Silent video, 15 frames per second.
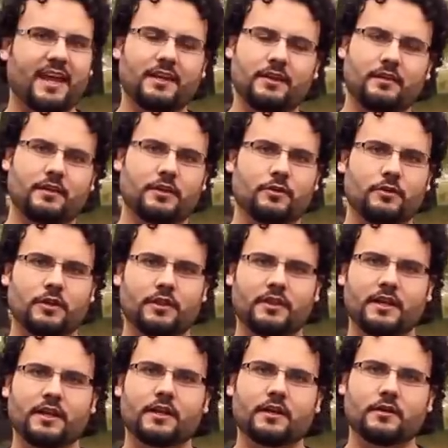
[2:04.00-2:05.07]
anything you could
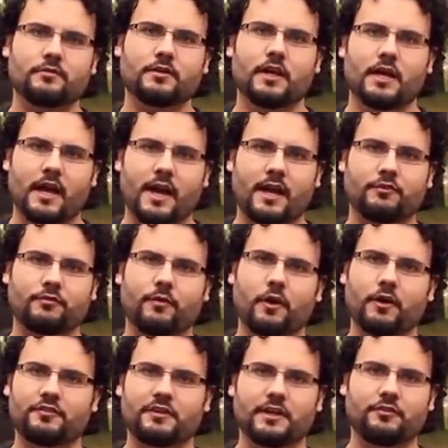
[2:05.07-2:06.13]
think of as
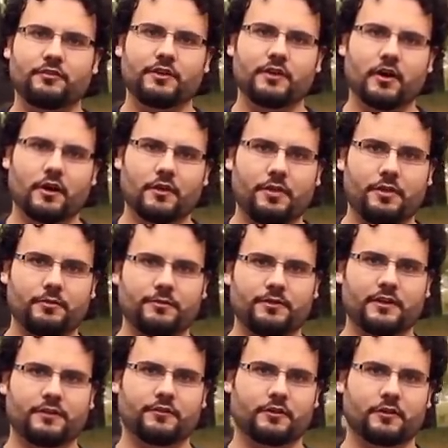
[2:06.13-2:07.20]
far as HDR
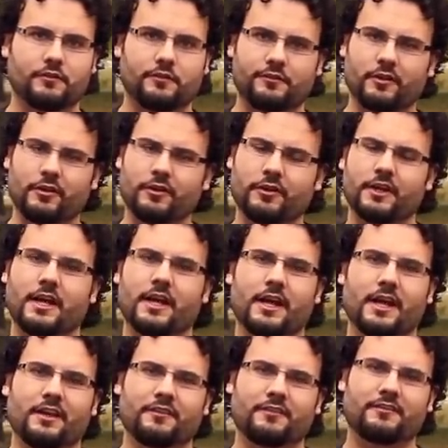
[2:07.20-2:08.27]
enthusiasts are concerned.
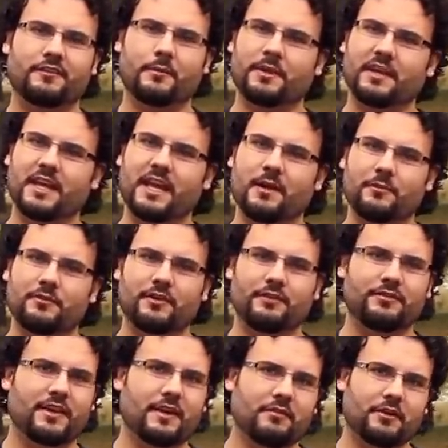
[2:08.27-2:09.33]
Some of the cameras
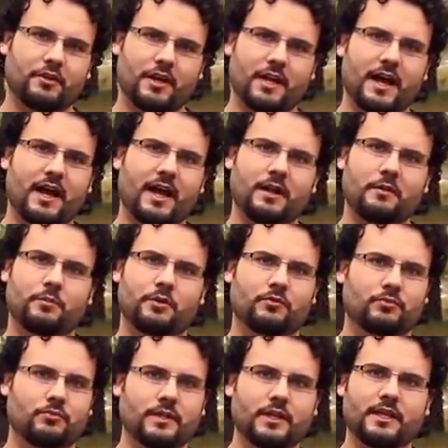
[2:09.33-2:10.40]
have seven or nine, but
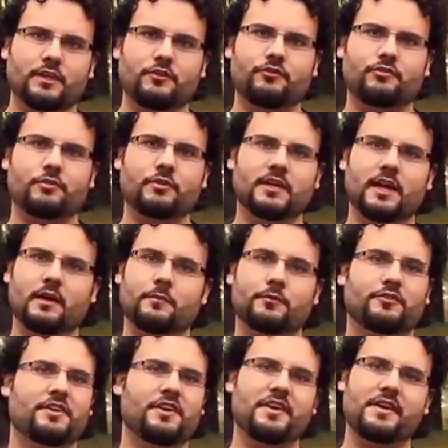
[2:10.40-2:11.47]
really and truly I
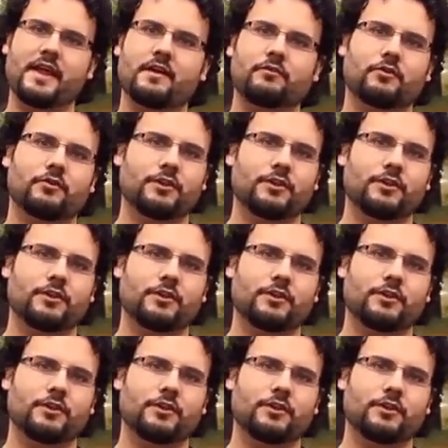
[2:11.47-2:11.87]
almost never